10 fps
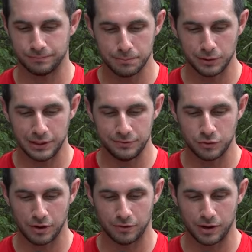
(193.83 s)
believed
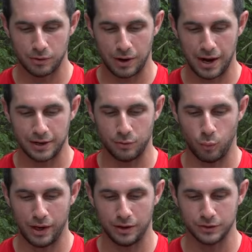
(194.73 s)
to have arrived in
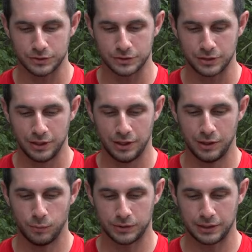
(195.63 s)
Wales
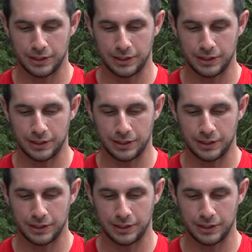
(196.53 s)
with the